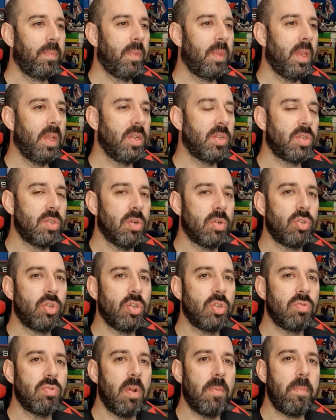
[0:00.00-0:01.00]
it's not
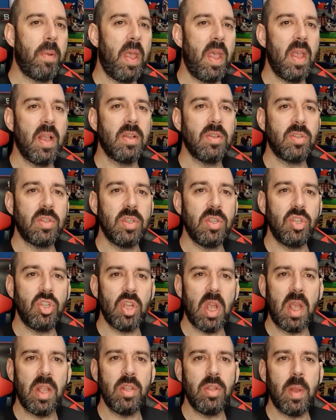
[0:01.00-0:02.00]
just repairs, he's
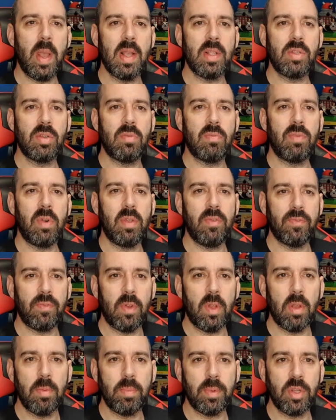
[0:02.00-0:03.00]
showing you how to
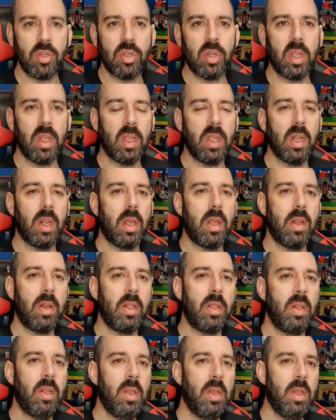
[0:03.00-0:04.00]
refurbish it, you
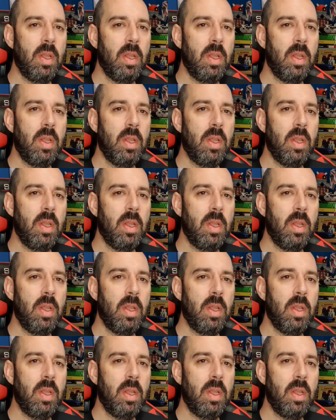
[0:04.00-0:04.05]
know,